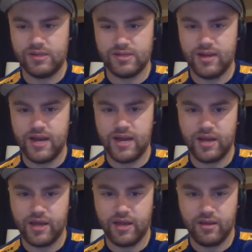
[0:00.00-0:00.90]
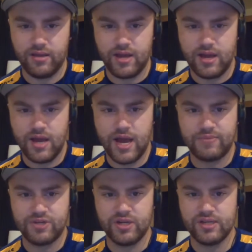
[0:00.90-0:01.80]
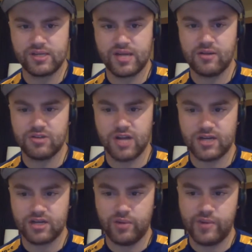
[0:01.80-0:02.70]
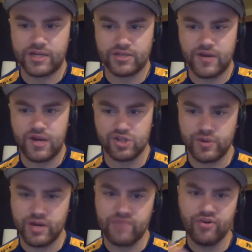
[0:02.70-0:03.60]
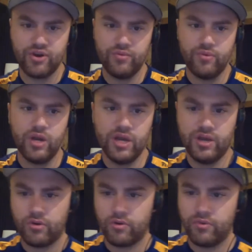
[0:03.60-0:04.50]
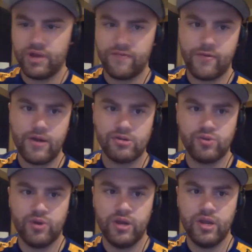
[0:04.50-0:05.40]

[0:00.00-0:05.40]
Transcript: had a option in his contract to go back to Roush whenever he wanted, or whenever Roush wanted him. To